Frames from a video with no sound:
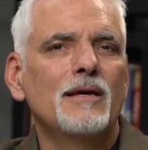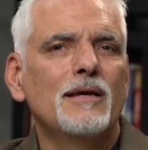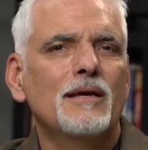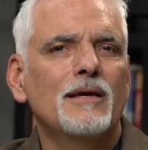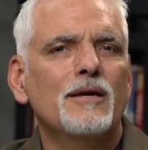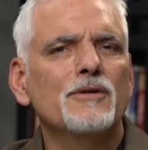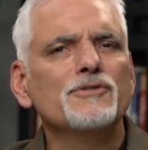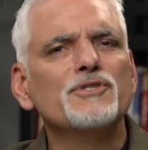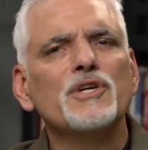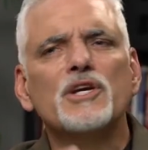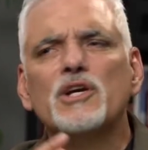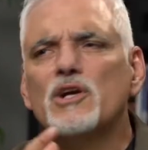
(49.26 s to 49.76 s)

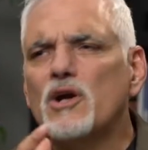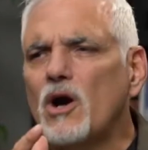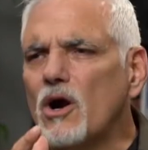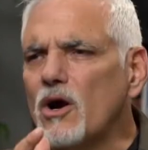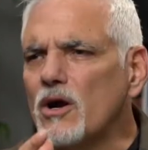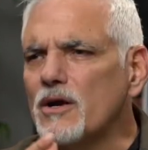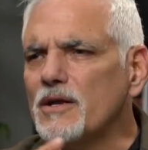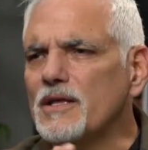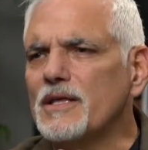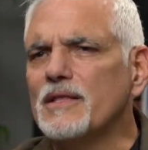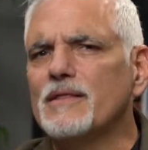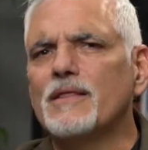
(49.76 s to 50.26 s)
There's a
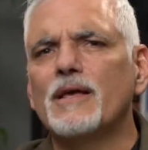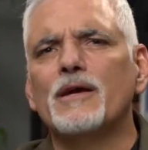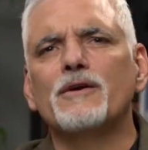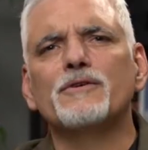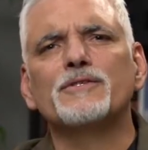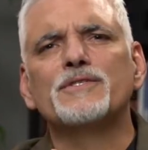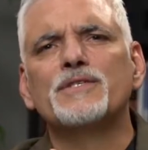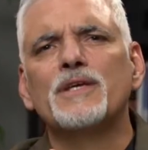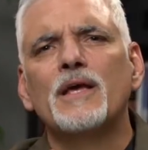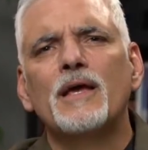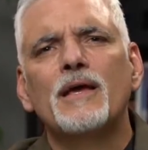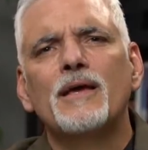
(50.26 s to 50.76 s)
guarding.
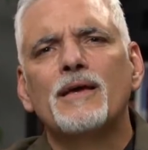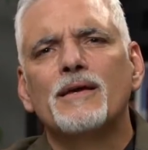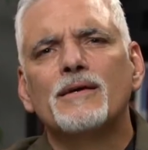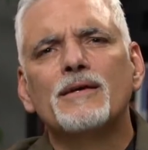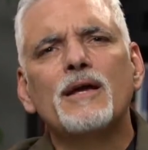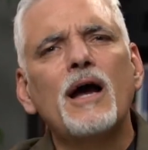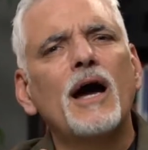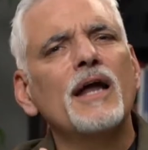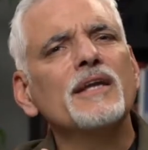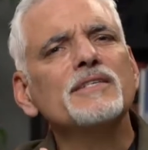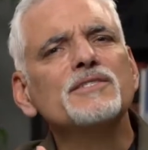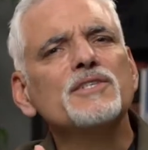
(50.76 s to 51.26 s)
There's
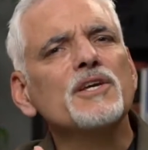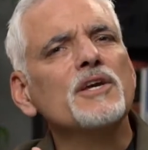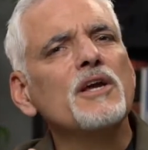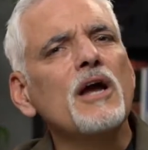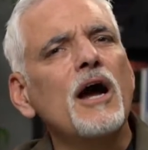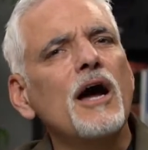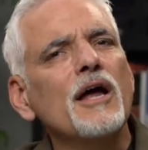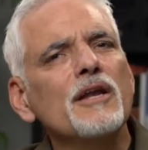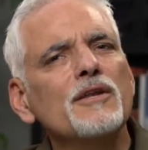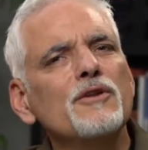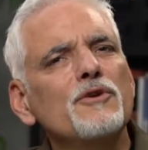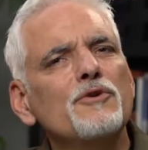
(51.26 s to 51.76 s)
God is a
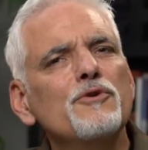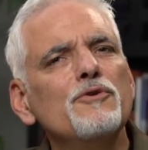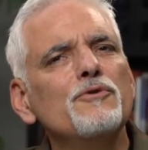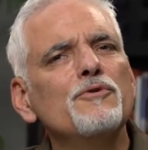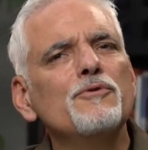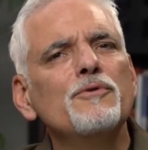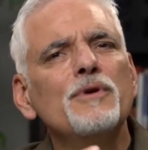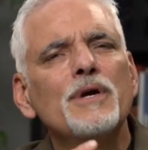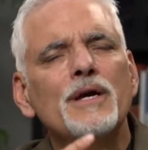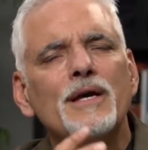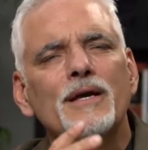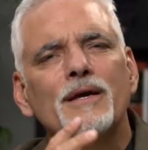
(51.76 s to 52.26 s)
God
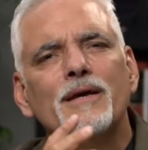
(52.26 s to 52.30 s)
who